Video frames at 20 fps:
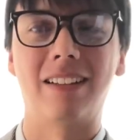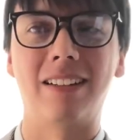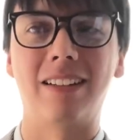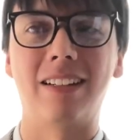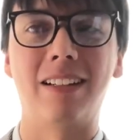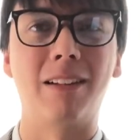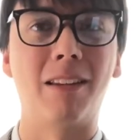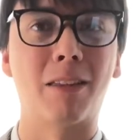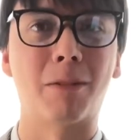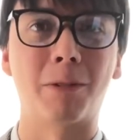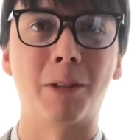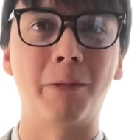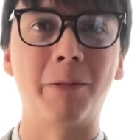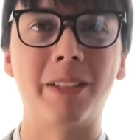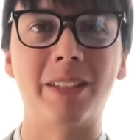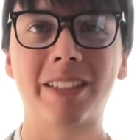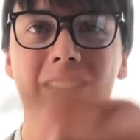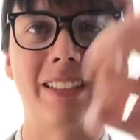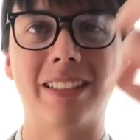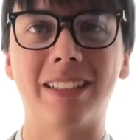in Three
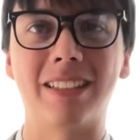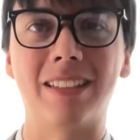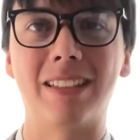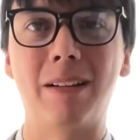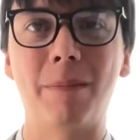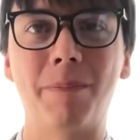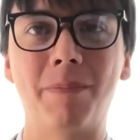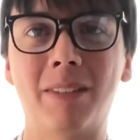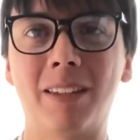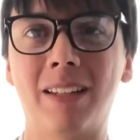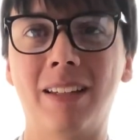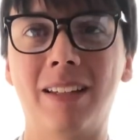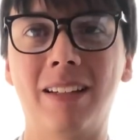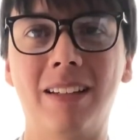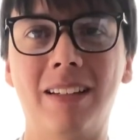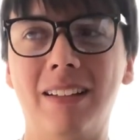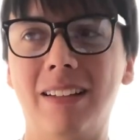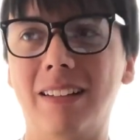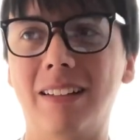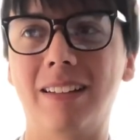Wishes
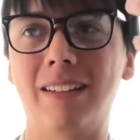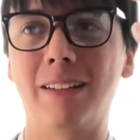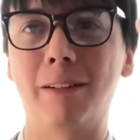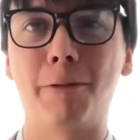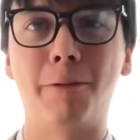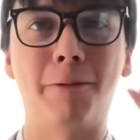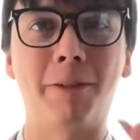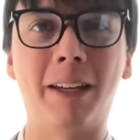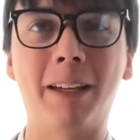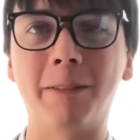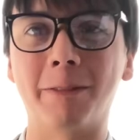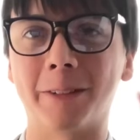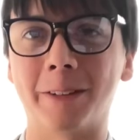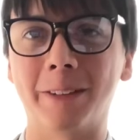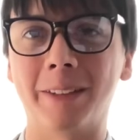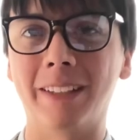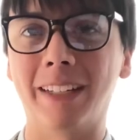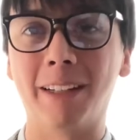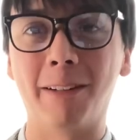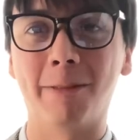
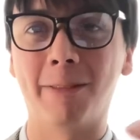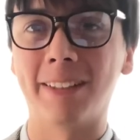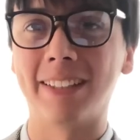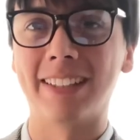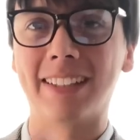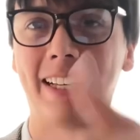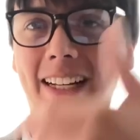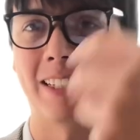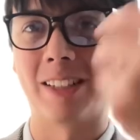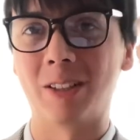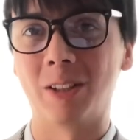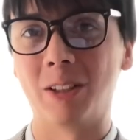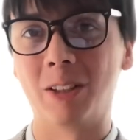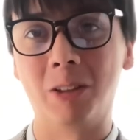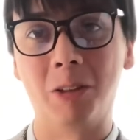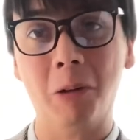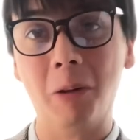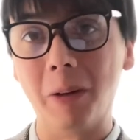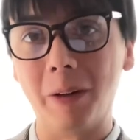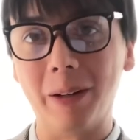favor if this is actually
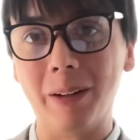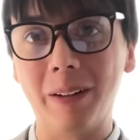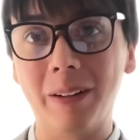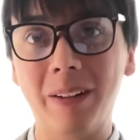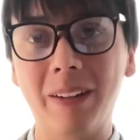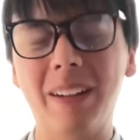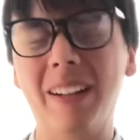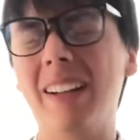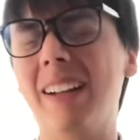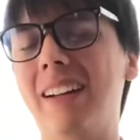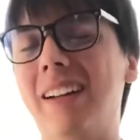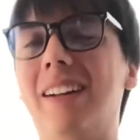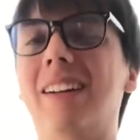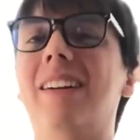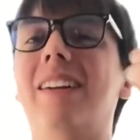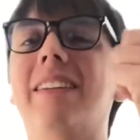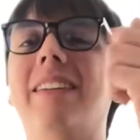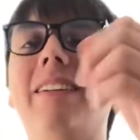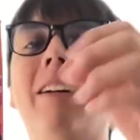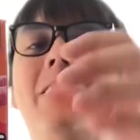good. The